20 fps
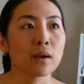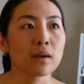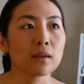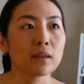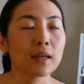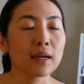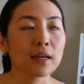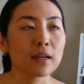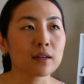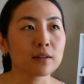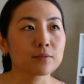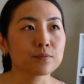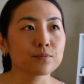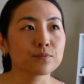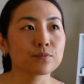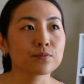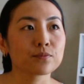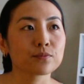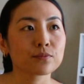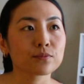like
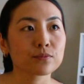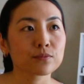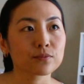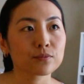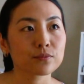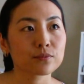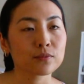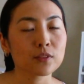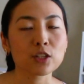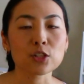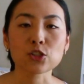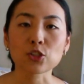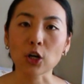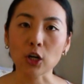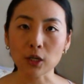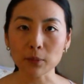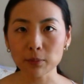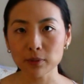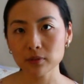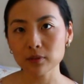
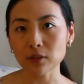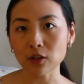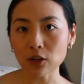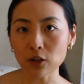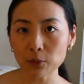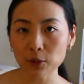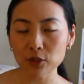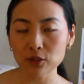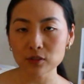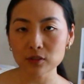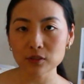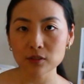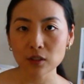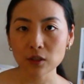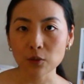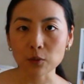sharp almost,